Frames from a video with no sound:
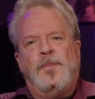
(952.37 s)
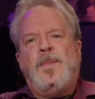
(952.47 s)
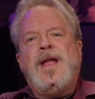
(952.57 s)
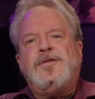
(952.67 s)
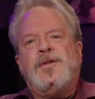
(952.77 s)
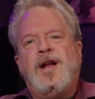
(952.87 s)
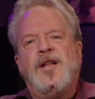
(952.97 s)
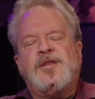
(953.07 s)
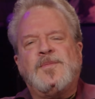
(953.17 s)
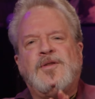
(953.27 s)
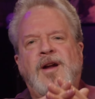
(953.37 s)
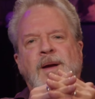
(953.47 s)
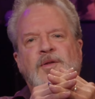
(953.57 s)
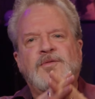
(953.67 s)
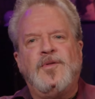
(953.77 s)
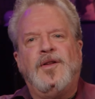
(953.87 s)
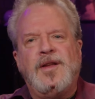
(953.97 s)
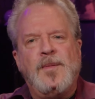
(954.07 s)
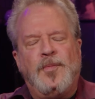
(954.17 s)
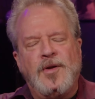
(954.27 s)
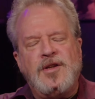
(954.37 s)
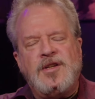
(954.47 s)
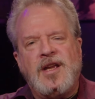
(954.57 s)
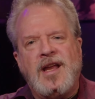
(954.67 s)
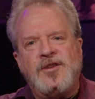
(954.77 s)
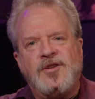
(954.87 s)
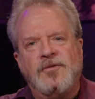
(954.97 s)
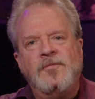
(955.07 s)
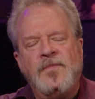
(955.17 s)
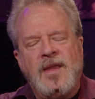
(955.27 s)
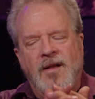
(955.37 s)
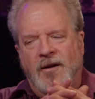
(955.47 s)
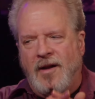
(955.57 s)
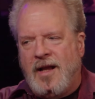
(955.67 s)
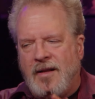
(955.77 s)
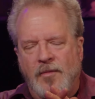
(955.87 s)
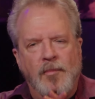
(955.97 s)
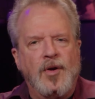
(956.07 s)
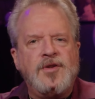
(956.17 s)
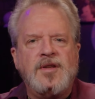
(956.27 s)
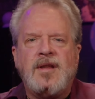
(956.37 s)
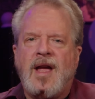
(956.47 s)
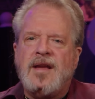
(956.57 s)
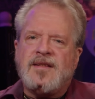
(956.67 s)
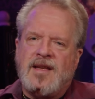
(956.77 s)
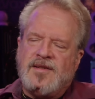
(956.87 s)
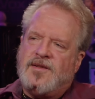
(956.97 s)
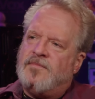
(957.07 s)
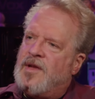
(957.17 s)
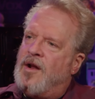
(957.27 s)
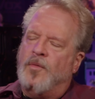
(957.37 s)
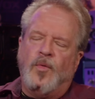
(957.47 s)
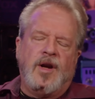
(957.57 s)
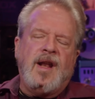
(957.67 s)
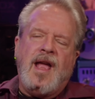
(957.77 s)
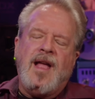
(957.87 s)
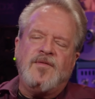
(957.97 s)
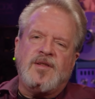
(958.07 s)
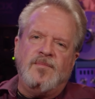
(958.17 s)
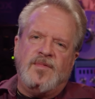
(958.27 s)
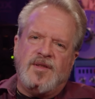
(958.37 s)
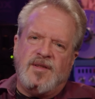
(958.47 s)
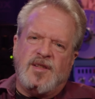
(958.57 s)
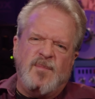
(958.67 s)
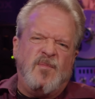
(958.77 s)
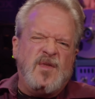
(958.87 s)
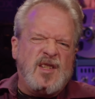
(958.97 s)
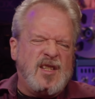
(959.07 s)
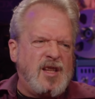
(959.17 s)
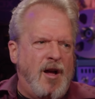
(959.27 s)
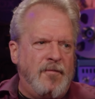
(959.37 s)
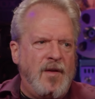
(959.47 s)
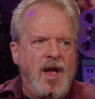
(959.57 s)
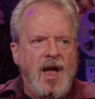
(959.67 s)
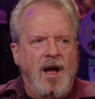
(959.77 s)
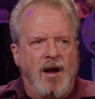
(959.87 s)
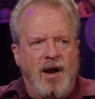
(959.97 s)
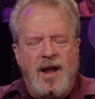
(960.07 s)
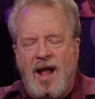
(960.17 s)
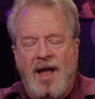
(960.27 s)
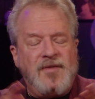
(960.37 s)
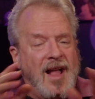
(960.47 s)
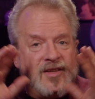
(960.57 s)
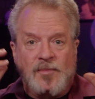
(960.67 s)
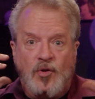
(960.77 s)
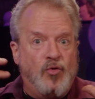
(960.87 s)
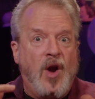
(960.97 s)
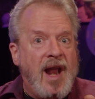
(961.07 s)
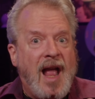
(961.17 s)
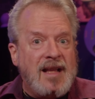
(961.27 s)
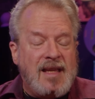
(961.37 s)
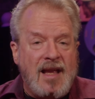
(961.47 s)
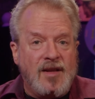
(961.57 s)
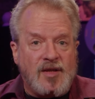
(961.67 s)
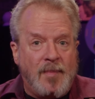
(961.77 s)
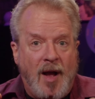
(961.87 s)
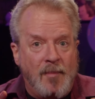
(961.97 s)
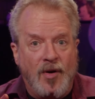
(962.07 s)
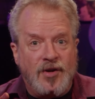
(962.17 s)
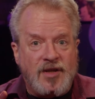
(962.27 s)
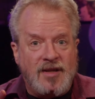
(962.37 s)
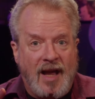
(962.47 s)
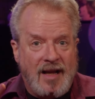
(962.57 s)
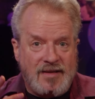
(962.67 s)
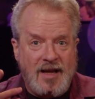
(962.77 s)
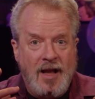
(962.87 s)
Patreon subscribers, really appreciate you. All right, merchandise, as you know, we're going to have some stuff. All right, I've got some great ideas about merchandise.